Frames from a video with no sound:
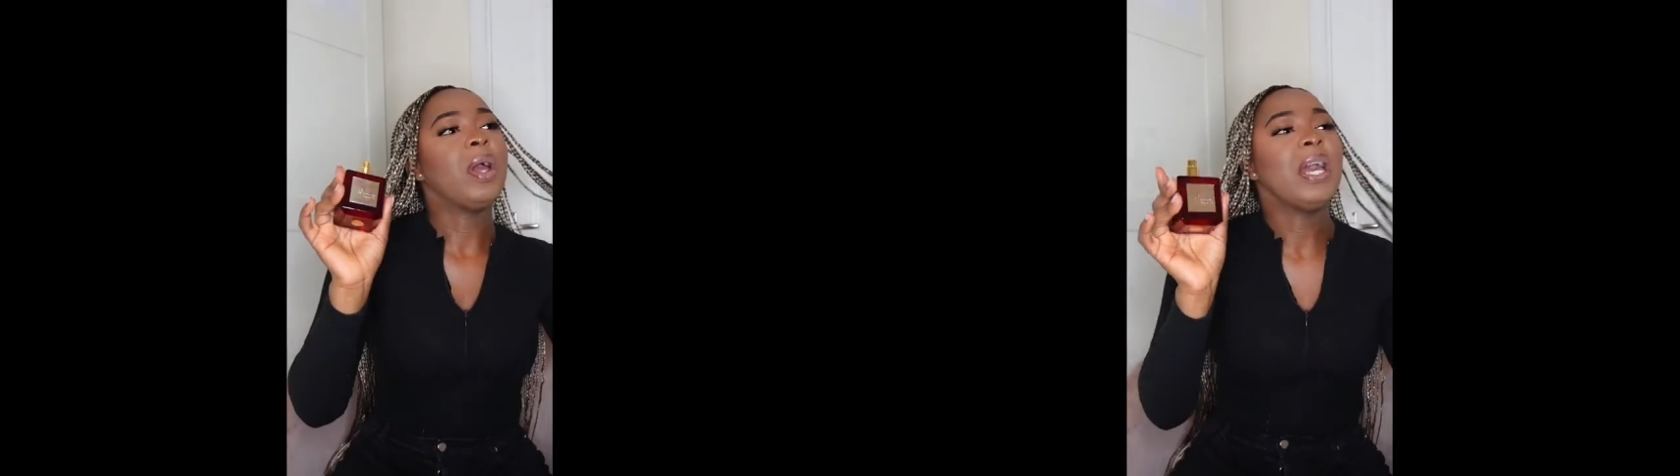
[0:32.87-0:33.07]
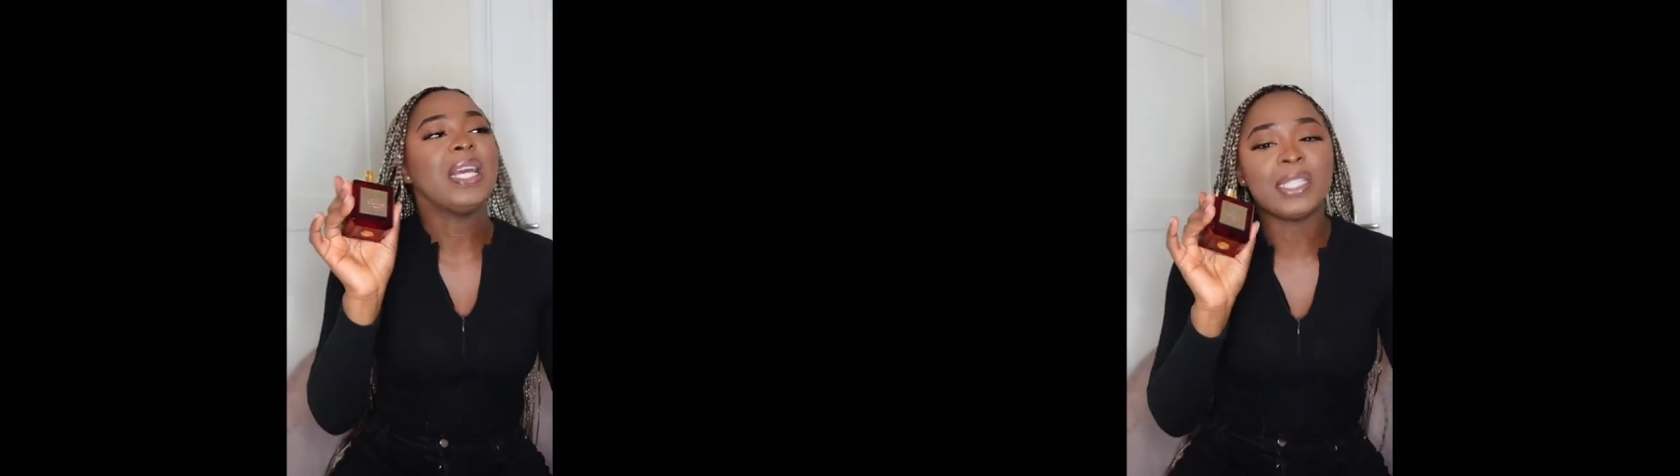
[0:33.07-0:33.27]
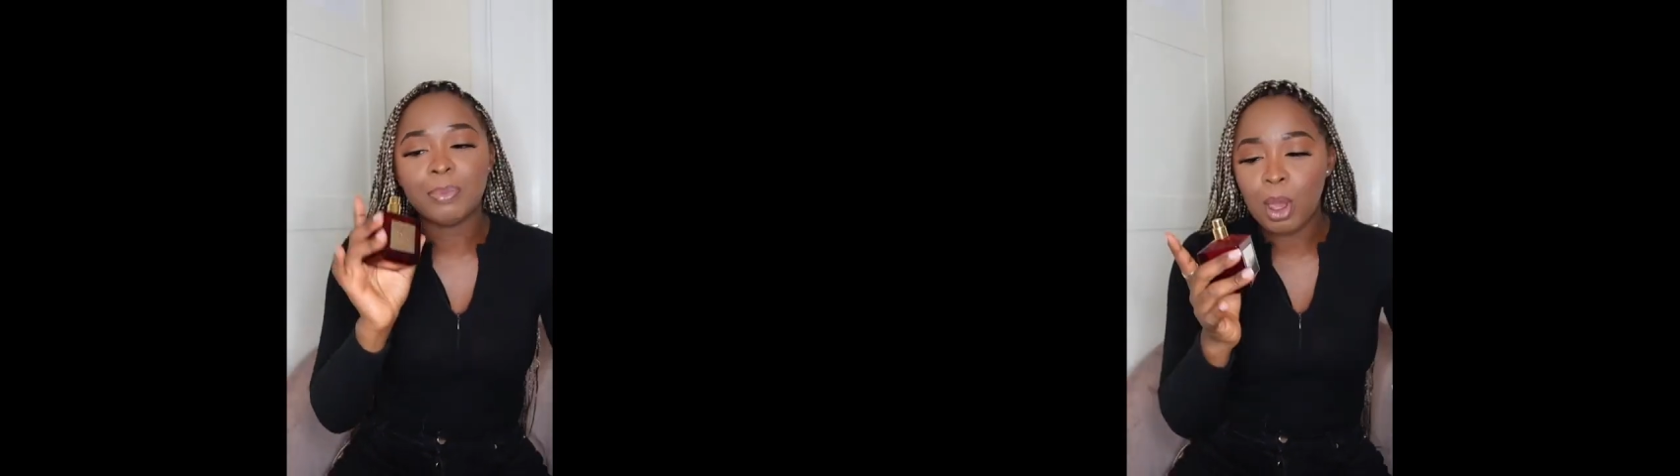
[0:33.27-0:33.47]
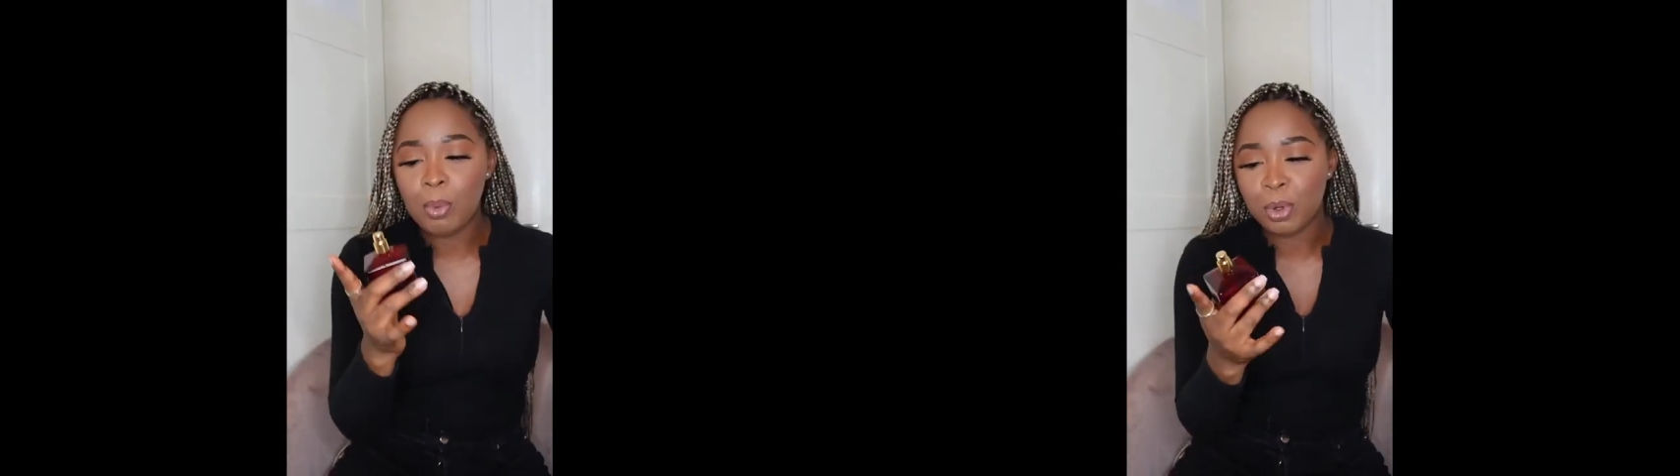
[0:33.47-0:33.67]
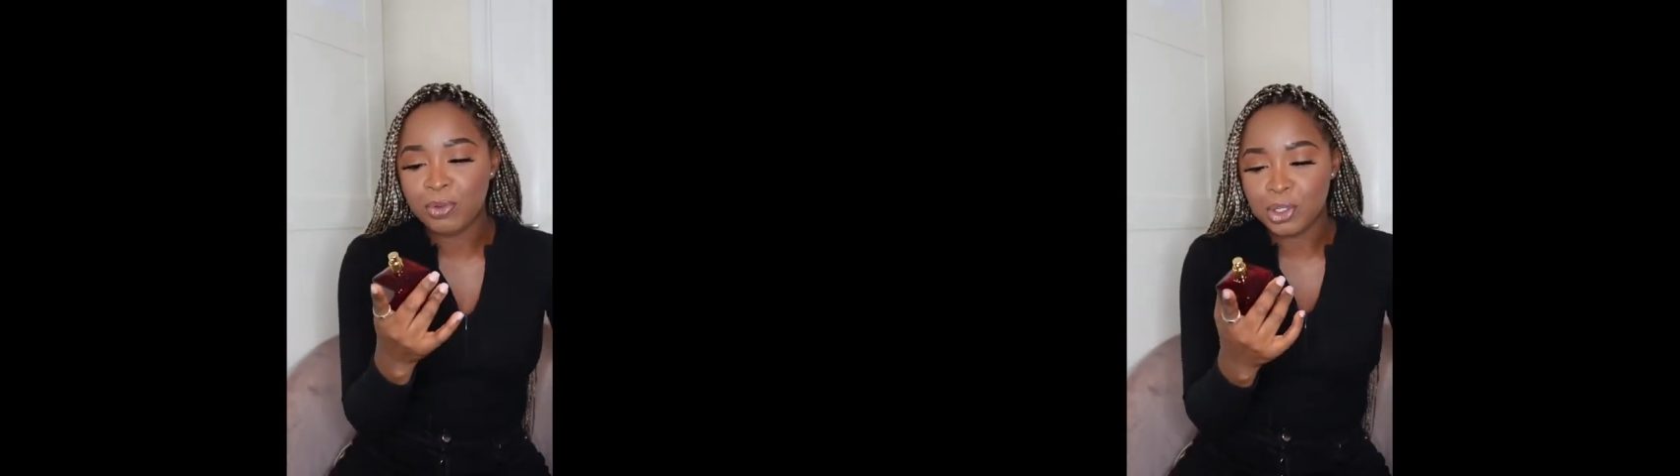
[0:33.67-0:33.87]
is the moment
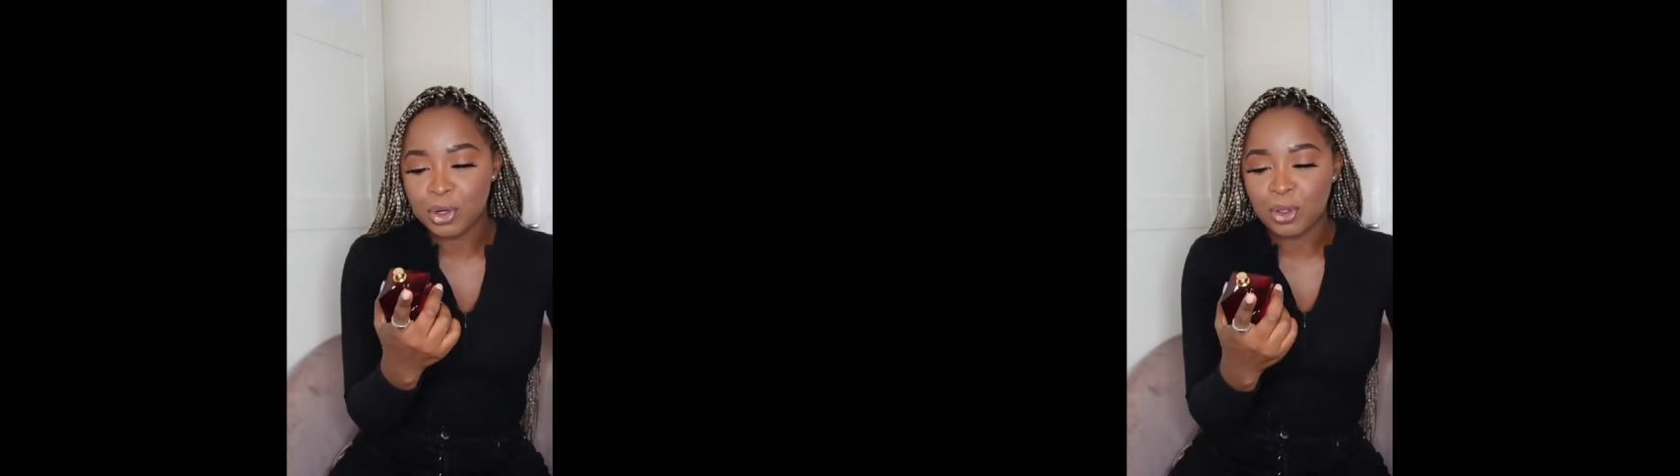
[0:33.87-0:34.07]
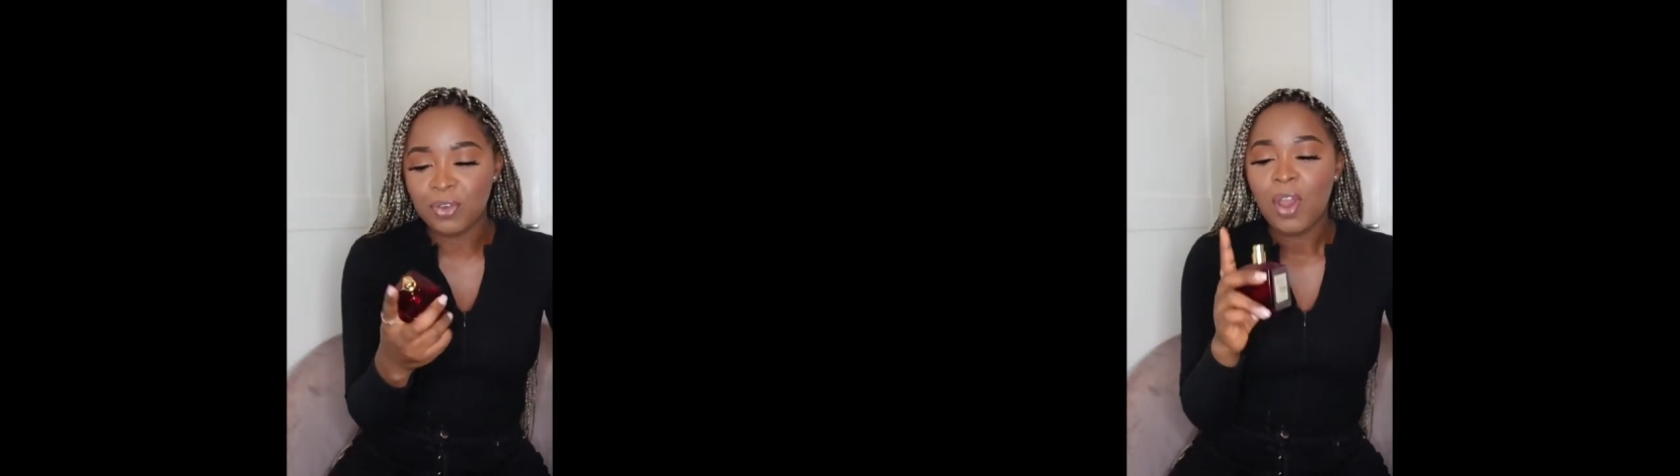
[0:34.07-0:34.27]
of truth.